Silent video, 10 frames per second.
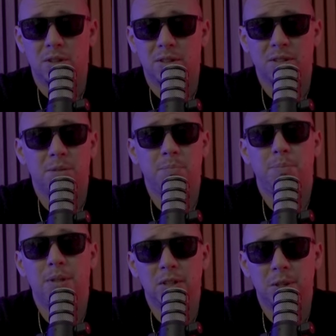crunch.
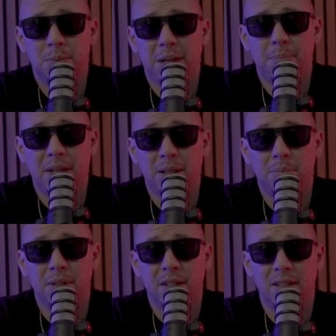Build up that
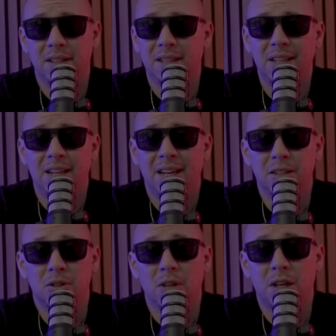pipeline. I
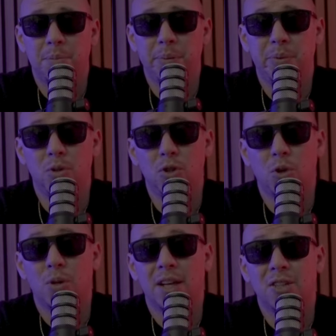know a lot of people
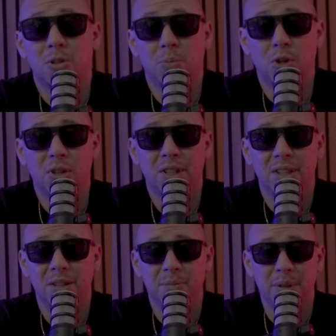don't like to
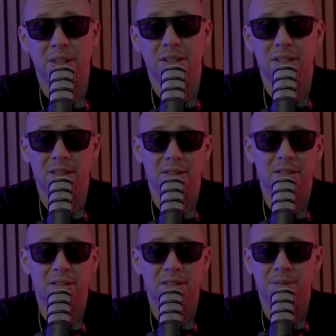market
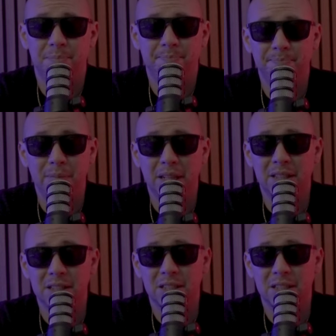because many